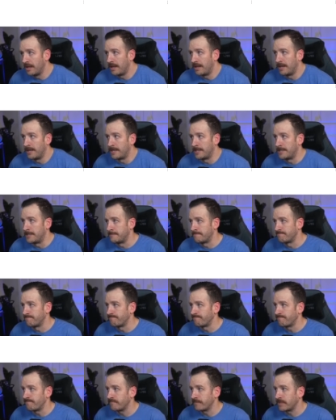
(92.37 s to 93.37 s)
Um,
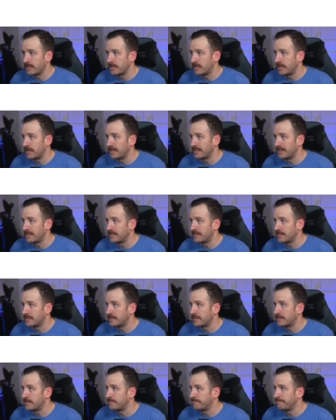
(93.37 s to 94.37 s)

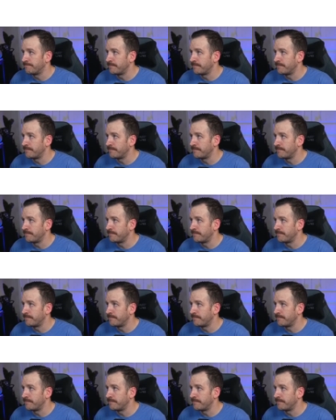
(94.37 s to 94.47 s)
it's,